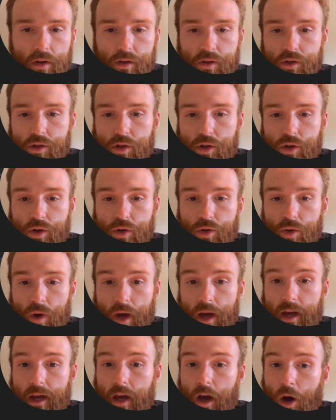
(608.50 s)
to
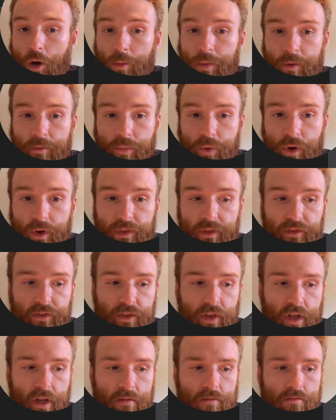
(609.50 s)
a open
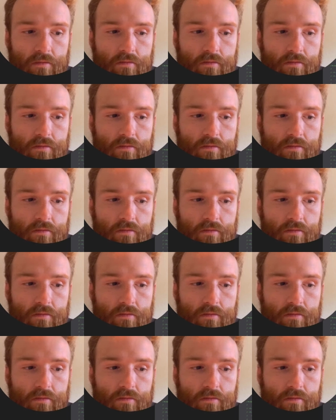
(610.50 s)
parenthesis,